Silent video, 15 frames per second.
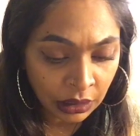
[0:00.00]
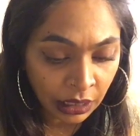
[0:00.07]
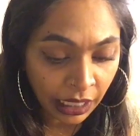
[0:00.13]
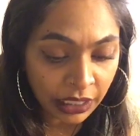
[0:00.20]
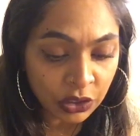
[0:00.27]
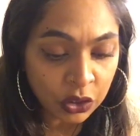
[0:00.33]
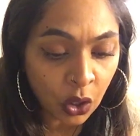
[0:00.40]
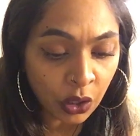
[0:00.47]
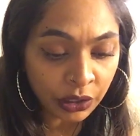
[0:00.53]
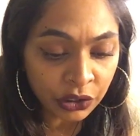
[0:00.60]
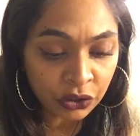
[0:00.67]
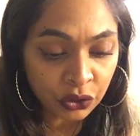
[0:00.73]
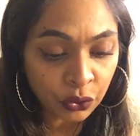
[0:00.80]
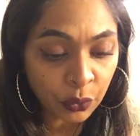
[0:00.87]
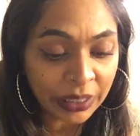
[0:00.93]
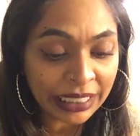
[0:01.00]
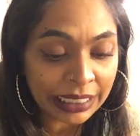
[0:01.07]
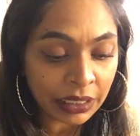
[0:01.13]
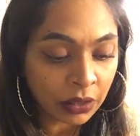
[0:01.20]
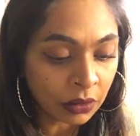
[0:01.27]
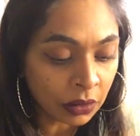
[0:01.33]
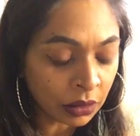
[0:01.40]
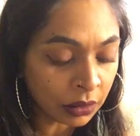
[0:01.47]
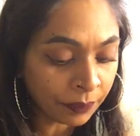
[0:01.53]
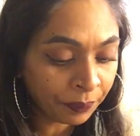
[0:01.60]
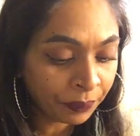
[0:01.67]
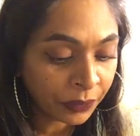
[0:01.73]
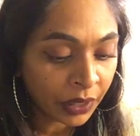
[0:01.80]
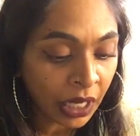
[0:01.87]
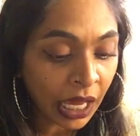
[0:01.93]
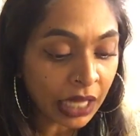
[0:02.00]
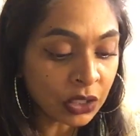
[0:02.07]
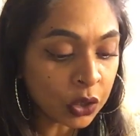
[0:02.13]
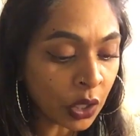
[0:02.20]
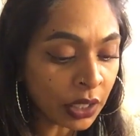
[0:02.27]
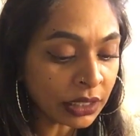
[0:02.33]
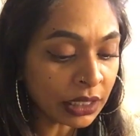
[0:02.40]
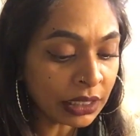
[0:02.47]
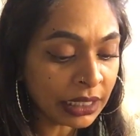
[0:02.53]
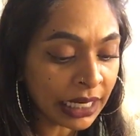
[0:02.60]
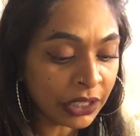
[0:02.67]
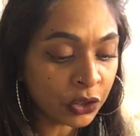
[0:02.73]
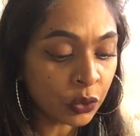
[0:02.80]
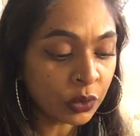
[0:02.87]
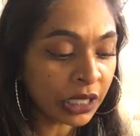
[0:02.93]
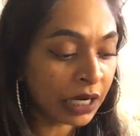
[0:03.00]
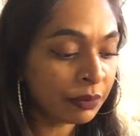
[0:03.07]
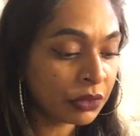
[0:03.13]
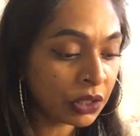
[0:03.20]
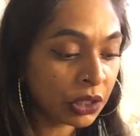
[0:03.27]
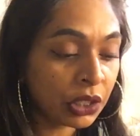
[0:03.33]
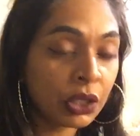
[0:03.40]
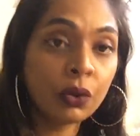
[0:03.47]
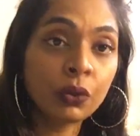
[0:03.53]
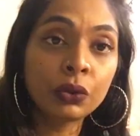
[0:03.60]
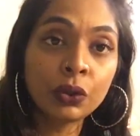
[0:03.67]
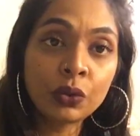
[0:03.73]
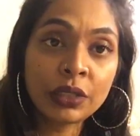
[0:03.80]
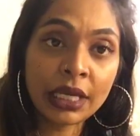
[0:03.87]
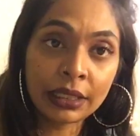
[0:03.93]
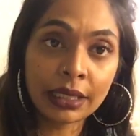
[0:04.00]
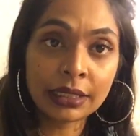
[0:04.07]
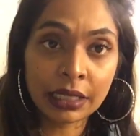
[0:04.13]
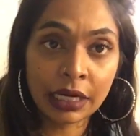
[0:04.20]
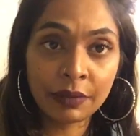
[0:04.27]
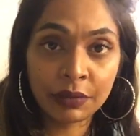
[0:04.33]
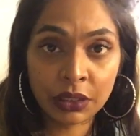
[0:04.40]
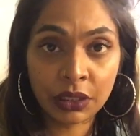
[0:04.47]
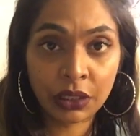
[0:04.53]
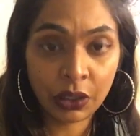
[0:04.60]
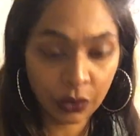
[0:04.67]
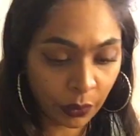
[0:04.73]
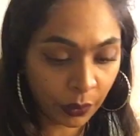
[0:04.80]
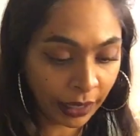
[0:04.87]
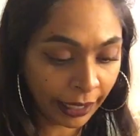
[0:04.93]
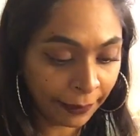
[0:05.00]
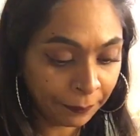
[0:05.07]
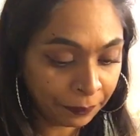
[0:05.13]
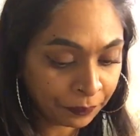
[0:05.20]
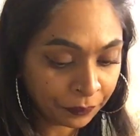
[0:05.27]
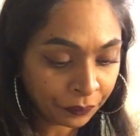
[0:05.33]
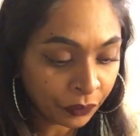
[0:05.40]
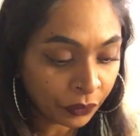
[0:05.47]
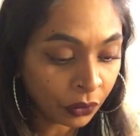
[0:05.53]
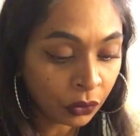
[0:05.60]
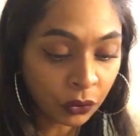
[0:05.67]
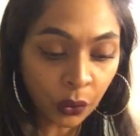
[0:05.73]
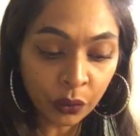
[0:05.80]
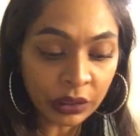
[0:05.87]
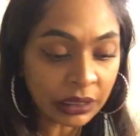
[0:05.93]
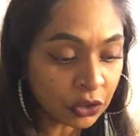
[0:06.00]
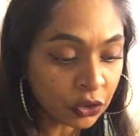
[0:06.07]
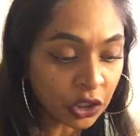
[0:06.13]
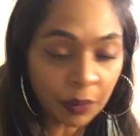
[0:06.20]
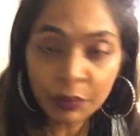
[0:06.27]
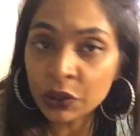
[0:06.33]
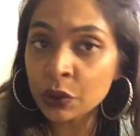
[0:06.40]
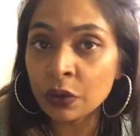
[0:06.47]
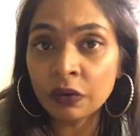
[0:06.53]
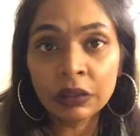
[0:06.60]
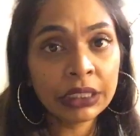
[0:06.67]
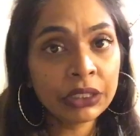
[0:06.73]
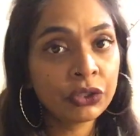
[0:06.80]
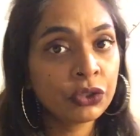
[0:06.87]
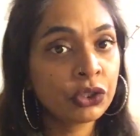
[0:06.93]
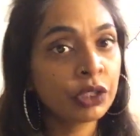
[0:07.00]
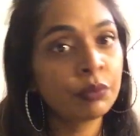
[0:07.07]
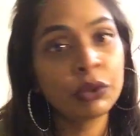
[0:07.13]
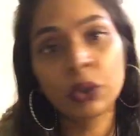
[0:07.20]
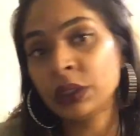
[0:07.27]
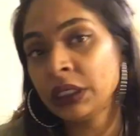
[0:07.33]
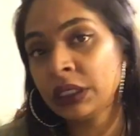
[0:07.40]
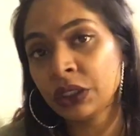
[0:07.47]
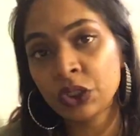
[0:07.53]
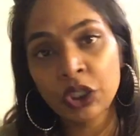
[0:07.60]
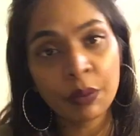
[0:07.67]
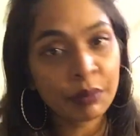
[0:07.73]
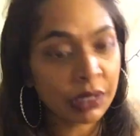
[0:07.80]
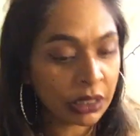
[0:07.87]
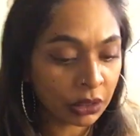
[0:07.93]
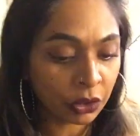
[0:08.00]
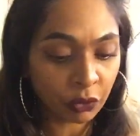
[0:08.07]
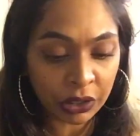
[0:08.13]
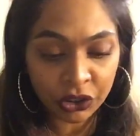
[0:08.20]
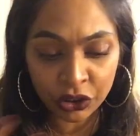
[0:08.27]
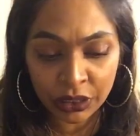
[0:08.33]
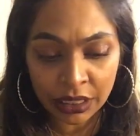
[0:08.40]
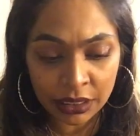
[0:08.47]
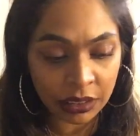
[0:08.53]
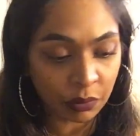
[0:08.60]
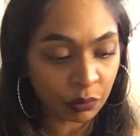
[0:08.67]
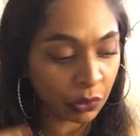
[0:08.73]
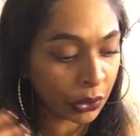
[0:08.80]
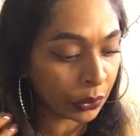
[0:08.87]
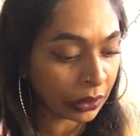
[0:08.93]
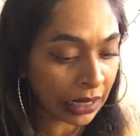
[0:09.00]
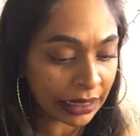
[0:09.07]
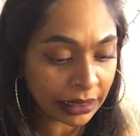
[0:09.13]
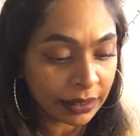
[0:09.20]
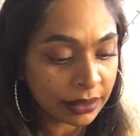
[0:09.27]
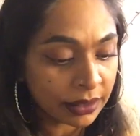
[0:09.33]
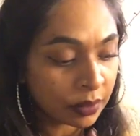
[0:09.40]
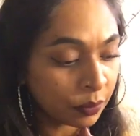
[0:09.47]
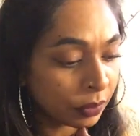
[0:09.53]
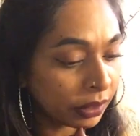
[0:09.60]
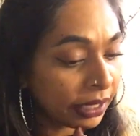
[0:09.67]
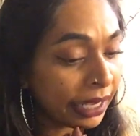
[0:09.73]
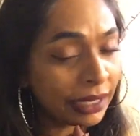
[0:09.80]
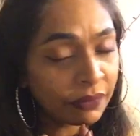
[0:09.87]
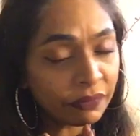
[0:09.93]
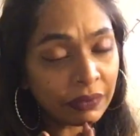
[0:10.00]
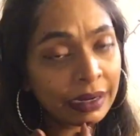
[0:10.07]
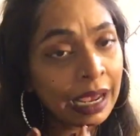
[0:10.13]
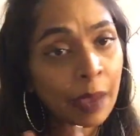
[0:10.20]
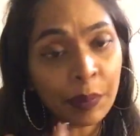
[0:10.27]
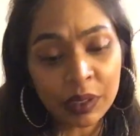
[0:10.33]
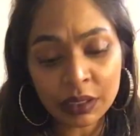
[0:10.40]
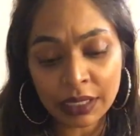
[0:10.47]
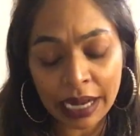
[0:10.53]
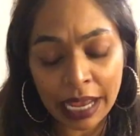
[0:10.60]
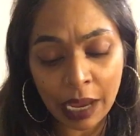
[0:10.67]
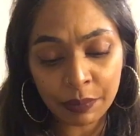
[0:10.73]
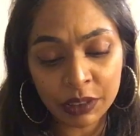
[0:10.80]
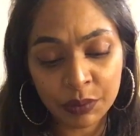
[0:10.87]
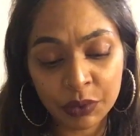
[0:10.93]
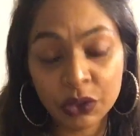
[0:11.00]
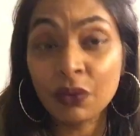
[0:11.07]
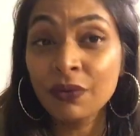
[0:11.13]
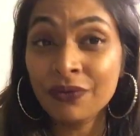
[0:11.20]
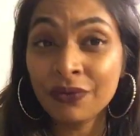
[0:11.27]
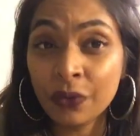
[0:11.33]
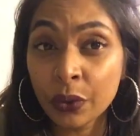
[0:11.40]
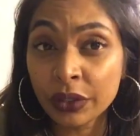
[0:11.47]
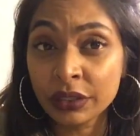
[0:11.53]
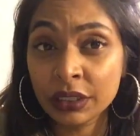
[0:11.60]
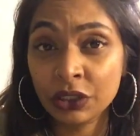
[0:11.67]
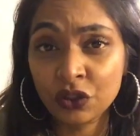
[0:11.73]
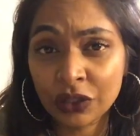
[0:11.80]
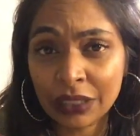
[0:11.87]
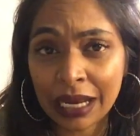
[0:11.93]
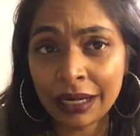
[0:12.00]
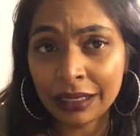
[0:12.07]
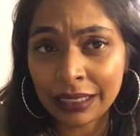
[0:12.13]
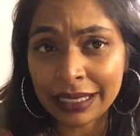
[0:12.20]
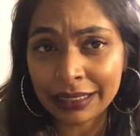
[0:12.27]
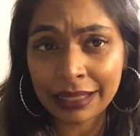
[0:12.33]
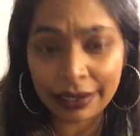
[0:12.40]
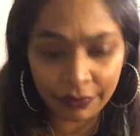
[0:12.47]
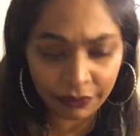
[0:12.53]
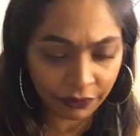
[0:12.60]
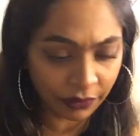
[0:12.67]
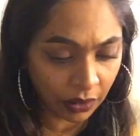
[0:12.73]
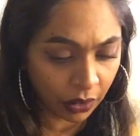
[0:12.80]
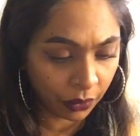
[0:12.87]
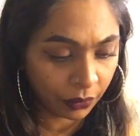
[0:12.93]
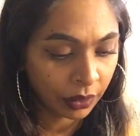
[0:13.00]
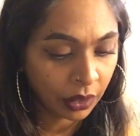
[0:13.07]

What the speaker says: as long as you heal, as long as it takes you time to heal, you take that time to heal, okay? No need to jump into a relationship. No need to jump into crushing on someone or liking someone. Hey, if it happens, it happens, but don't force it. Just kind of like let it flow.